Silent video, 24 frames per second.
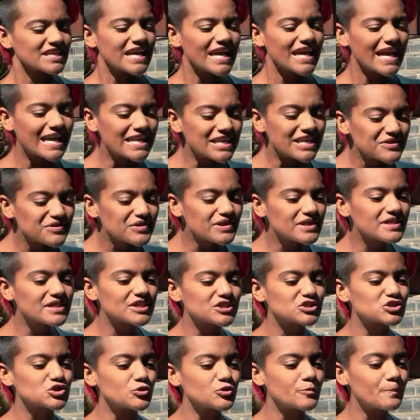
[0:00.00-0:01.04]
Anything
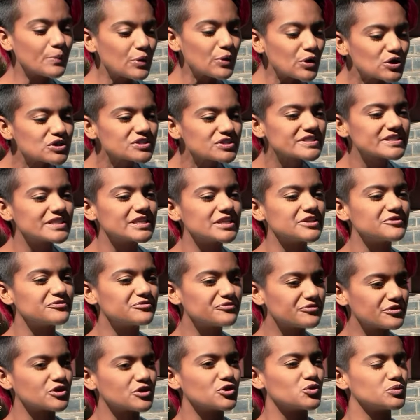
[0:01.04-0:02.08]
that you personally
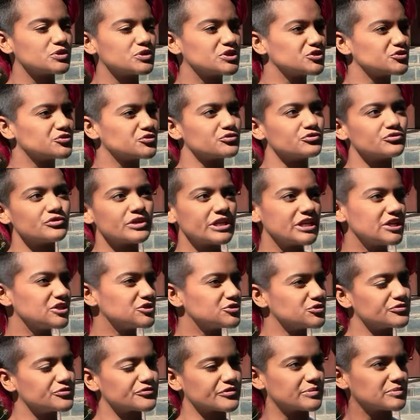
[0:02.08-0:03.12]
feel we should really
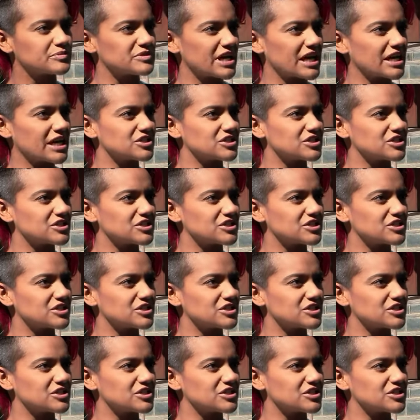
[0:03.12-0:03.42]
do from day